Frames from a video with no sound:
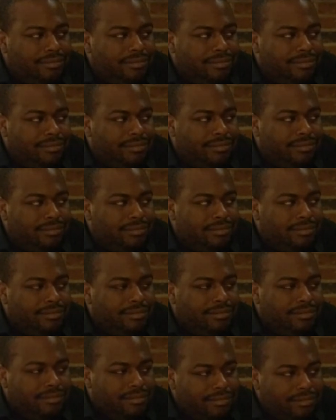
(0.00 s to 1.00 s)

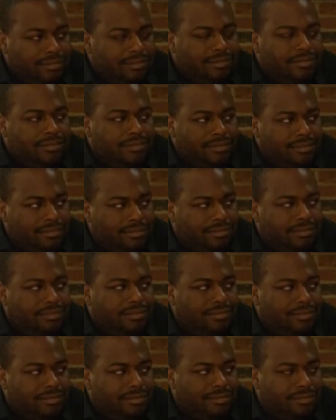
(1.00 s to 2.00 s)

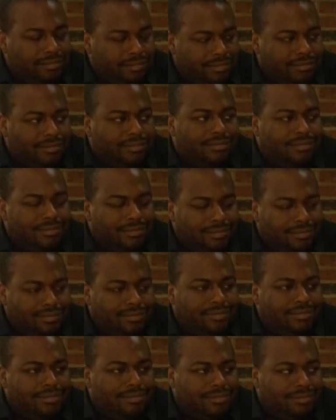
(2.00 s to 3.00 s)

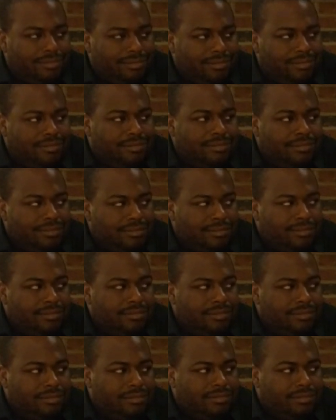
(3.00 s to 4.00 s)

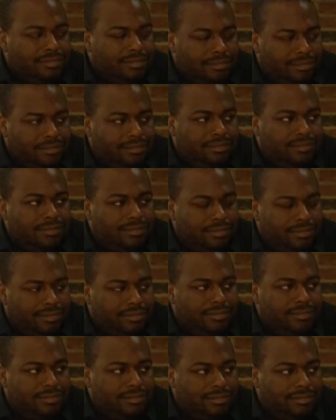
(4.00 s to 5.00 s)

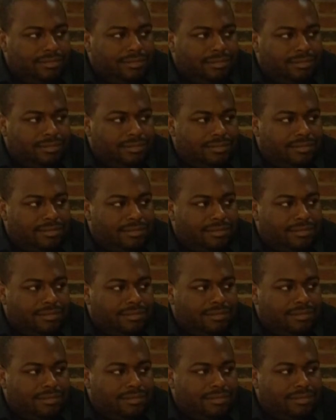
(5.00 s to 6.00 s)

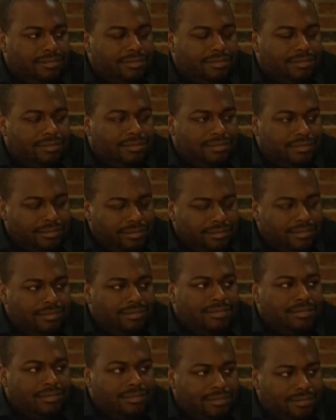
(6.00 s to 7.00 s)

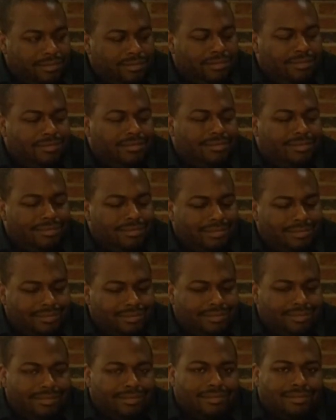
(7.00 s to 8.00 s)
(not speaking)